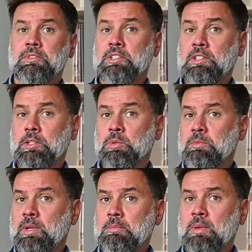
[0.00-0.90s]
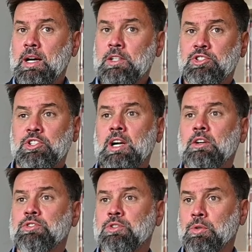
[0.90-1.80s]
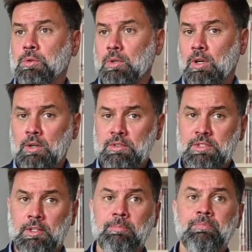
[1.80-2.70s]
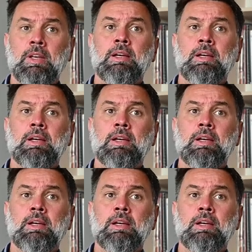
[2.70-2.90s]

city was made by Chicago School, also